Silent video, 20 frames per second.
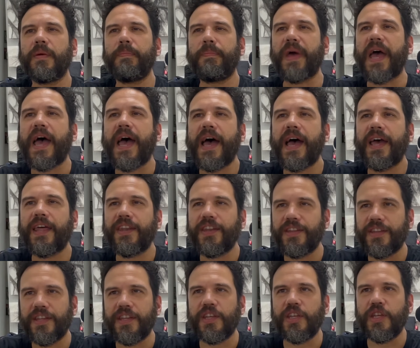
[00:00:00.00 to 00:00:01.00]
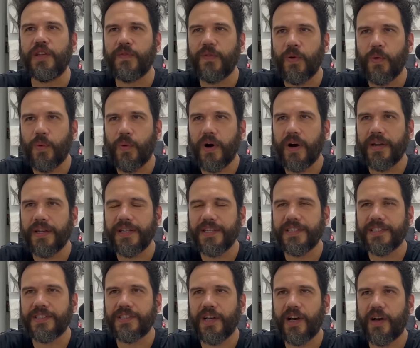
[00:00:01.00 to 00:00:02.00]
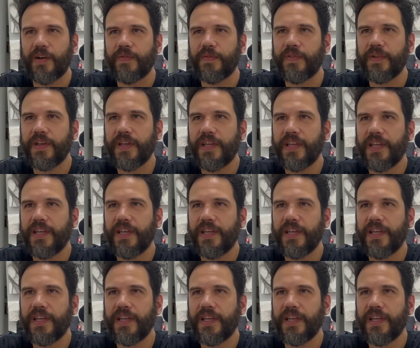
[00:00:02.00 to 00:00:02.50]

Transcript: bad and the evil one and stuff